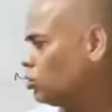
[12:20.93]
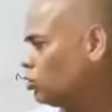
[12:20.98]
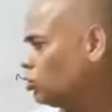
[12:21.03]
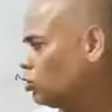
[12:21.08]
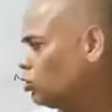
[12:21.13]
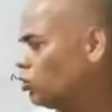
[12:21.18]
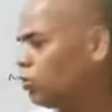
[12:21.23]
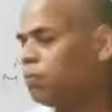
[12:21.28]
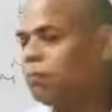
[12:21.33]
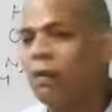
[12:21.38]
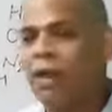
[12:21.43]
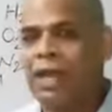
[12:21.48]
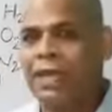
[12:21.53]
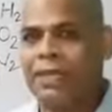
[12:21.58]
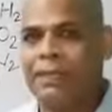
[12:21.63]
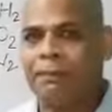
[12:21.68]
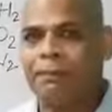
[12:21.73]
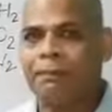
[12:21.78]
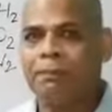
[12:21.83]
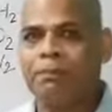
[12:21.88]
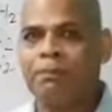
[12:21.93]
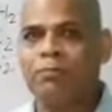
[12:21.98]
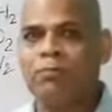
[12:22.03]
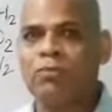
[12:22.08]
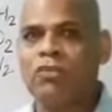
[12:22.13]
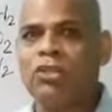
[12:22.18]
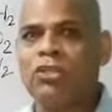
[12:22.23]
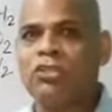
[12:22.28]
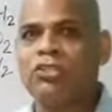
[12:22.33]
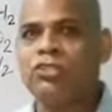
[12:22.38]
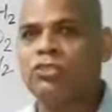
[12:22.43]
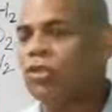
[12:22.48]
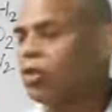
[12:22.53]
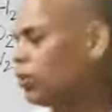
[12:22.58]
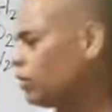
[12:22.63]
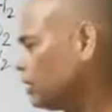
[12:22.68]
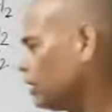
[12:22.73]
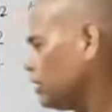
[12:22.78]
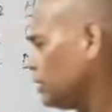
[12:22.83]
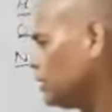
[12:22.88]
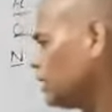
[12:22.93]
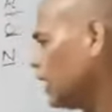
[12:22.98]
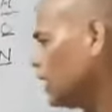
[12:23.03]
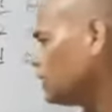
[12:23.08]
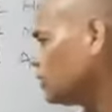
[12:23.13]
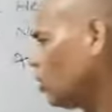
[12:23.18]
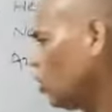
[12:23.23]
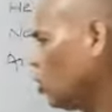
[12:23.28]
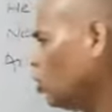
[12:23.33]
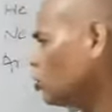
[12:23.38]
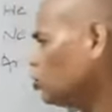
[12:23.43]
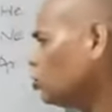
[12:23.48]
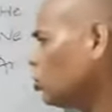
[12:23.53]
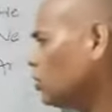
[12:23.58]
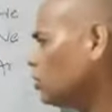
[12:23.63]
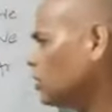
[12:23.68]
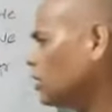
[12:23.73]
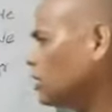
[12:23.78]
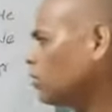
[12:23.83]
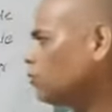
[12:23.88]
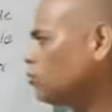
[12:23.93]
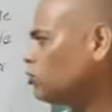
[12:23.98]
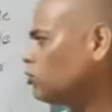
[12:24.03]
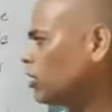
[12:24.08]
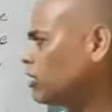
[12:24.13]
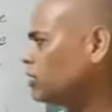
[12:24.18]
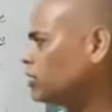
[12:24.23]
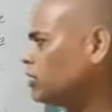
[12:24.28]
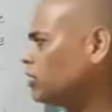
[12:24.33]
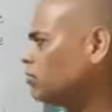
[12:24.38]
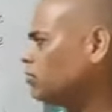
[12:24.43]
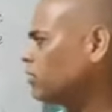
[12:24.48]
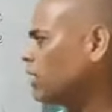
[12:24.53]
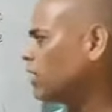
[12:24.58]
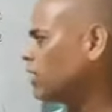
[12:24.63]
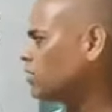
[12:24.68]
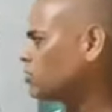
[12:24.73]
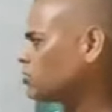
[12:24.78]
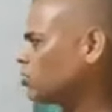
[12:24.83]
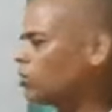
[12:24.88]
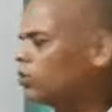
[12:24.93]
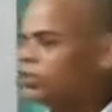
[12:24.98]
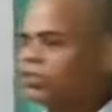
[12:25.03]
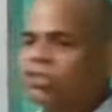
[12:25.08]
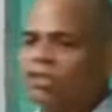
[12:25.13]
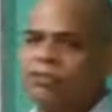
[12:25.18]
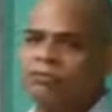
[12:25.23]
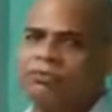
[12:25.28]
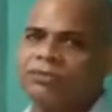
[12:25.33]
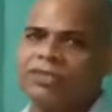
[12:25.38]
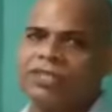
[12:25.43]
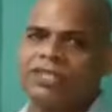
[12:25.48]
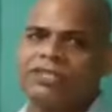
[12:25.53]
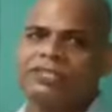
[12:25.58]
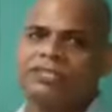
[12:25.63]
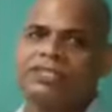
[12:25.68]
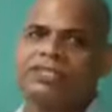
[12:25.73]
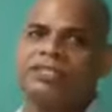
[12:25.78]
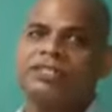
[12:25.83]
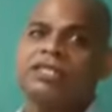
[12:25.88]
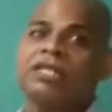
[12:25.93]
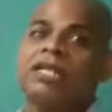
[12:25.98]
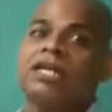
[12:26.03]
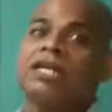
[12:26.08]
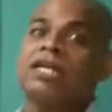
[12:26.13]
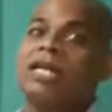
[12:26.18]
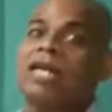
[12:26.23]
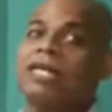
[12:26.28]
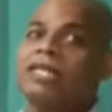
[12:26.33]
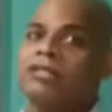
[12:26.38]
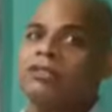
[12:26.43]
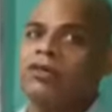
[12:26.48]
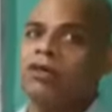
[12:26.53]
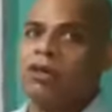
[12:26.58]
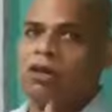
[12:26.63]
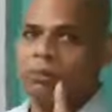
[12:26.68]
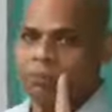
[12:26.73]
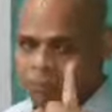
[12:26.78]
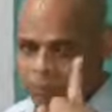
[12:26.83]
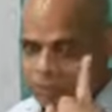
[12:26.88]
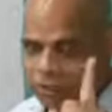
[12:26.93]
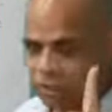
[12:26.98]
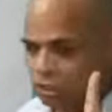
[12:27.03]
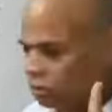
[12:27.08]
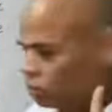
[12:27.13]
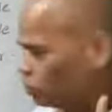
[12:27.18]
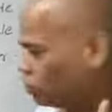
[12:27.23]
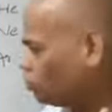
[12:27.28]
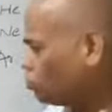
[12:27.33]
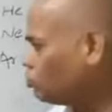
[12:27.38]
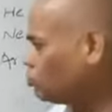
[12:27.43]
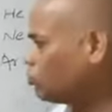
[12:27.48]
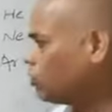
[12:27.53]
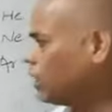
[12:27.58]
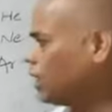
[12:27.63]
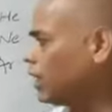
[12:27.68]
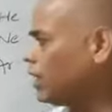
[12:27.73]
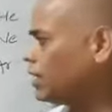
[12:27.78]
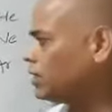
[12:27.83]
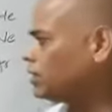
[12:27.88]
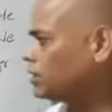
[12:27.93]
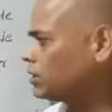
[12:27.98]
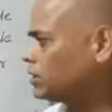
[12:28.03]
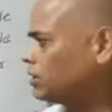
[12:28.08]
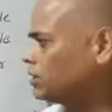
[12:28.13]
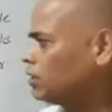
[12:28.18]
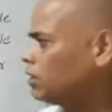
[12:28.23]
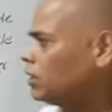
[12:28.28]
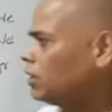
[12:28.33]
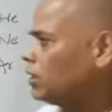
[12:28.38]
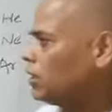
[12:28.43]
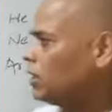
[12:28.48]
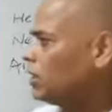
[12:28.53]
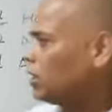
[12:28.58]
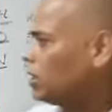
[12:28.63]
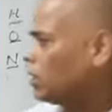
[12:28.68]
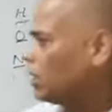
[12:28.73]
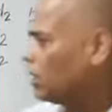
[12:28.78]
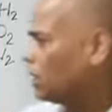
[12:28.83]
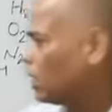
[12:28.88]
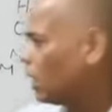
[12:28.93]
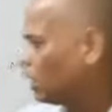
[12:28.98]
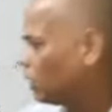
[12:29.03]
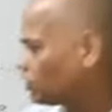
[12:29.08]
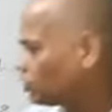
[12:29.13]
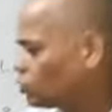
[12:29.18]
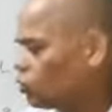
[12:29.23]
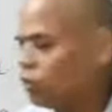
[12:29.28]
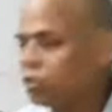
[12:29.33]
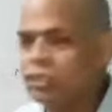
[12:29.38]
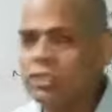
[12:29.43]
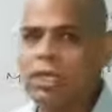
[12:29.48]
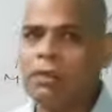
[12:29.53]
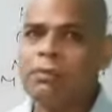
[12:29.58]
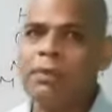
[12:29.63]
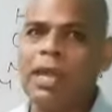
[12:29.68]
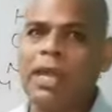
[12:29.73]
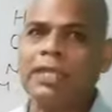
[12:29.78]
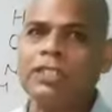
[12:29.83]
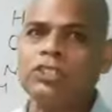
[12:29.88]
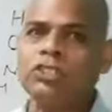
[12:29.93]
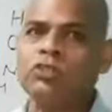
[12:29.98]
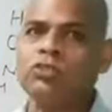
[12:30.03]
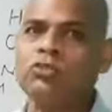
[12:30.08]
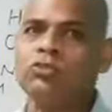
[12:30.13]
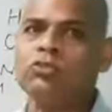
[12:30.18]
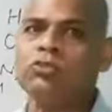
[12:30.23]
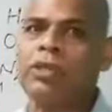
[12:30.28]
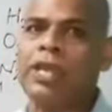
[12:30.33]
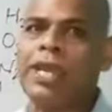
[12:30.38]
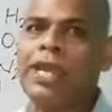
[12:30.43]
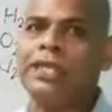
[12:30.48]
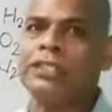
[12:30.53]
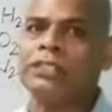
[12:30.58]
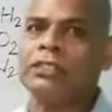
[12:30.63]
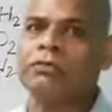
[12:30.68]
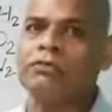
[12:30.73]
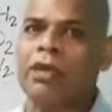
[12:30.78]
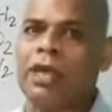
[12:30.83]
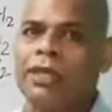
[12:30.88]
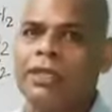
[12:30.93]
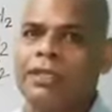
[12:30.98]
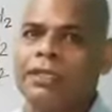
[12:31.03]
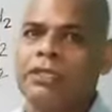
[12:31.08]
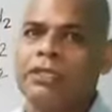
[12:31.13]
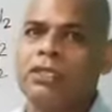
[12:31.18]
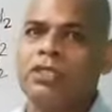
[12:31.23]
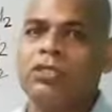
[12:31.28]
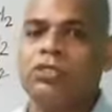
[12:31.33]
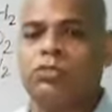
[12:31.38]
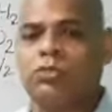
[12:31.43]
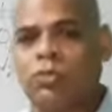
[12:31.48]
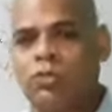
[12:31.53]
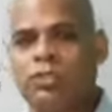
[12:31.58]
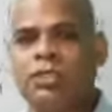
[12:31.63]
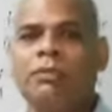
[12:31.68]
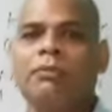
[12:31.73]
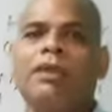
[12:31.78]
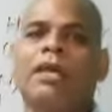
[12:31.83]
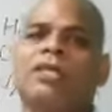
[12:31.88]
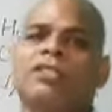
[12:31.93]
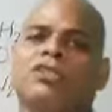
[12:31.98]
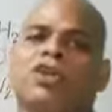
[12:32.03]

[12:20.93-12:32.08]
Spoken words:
2, 5, so it has also dreamed to achieve the electronic configuration like of 2, 8. Sodium has 2, 8, 1. Sodium has